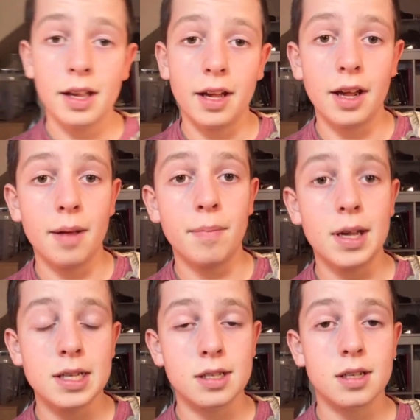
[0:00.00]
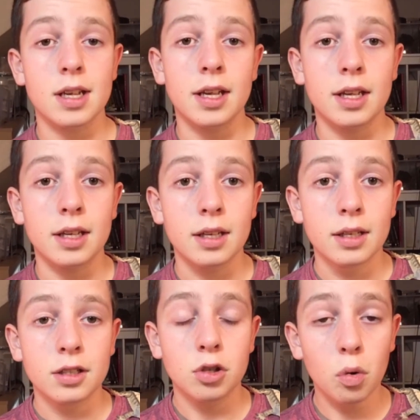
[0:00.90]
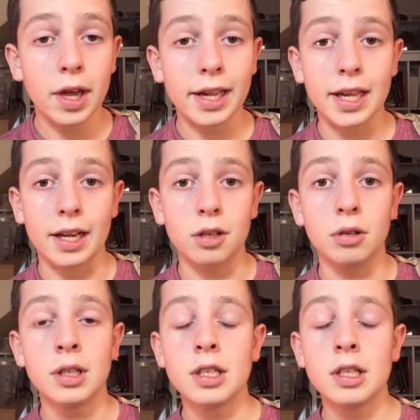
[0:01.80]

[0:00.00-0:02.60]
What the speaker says: is a Toki Gekko.